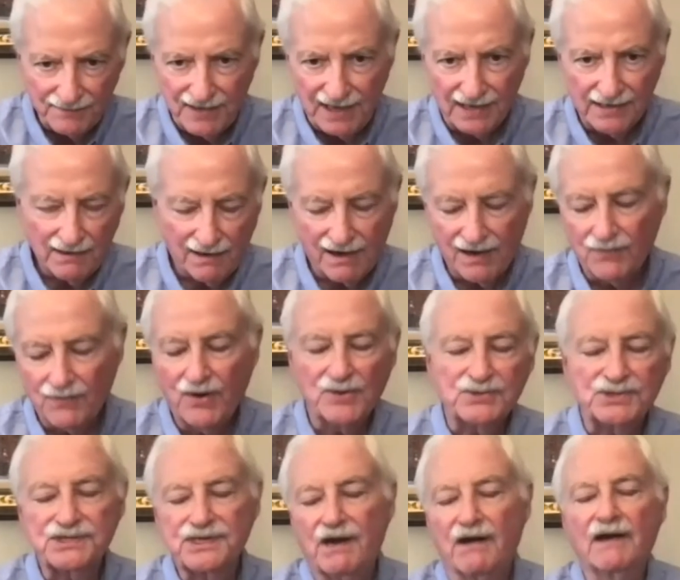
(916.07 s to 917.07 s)
my car won't
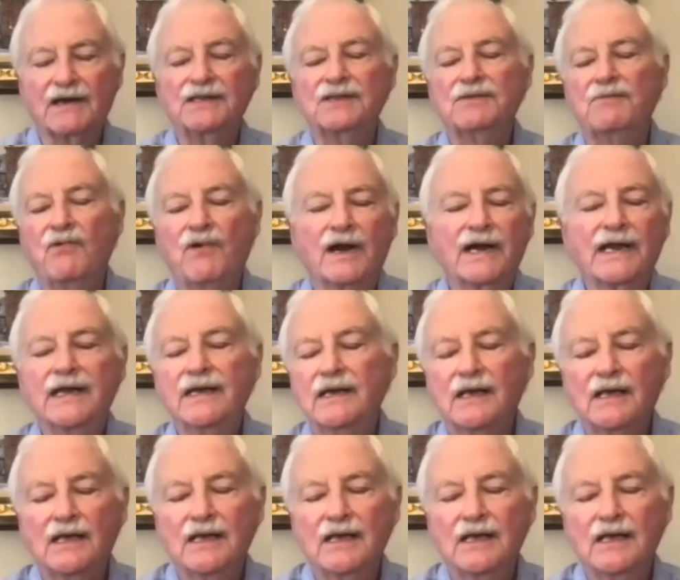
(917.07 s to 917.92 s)
start in the morning,